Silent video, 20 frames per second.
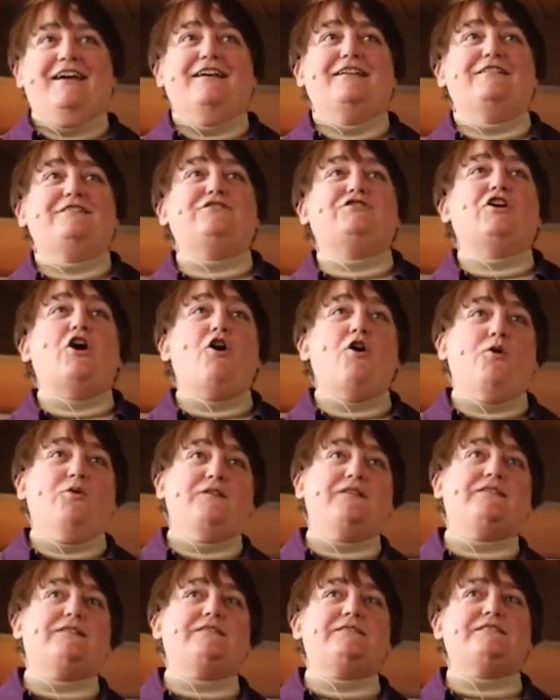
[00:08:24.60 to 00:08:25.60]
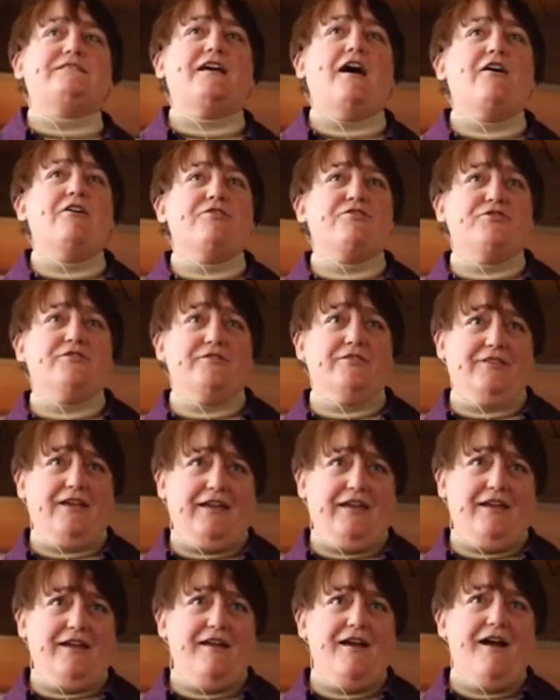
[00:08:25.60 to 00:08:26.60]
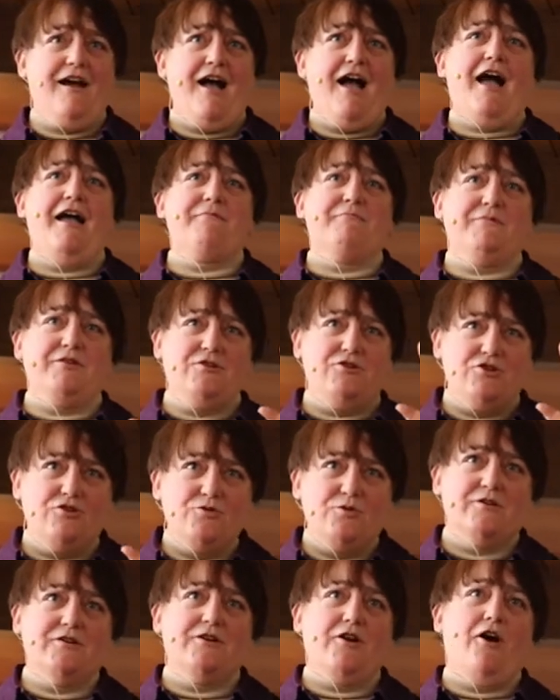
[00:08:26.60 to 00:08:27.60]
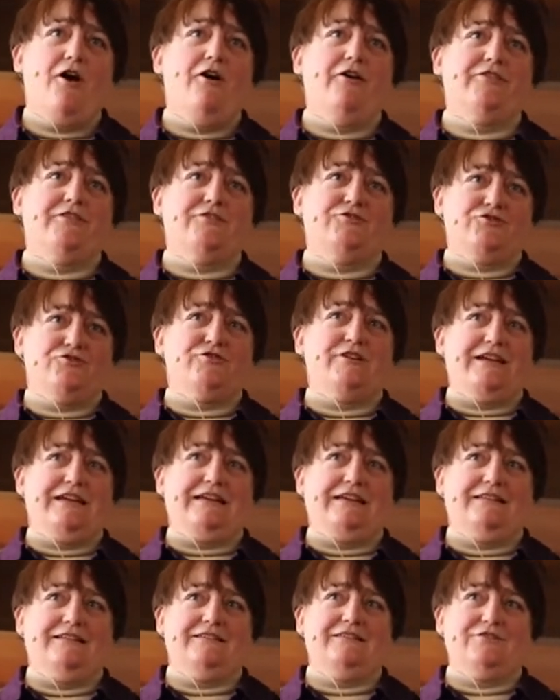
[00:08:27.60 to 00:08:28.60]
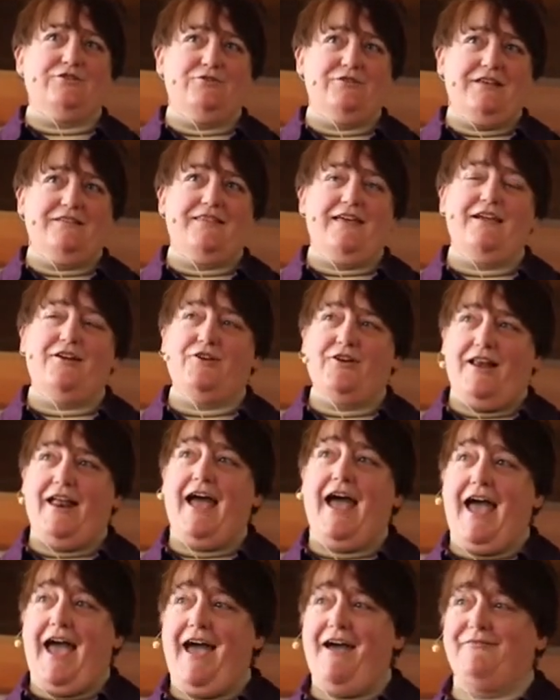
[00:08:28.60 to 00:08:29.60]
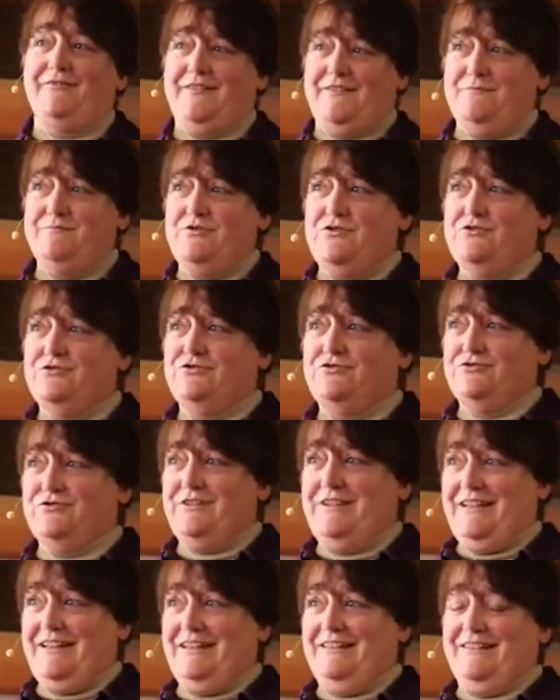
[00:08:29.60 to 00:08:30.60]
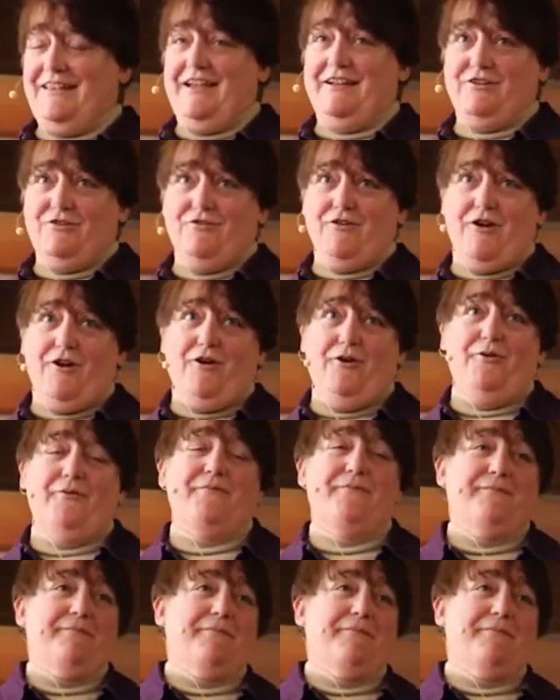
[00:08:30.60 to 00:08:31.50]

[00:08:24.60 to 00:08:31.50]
So stealthily, I manured all the trees so that they could have some nutrients and grow.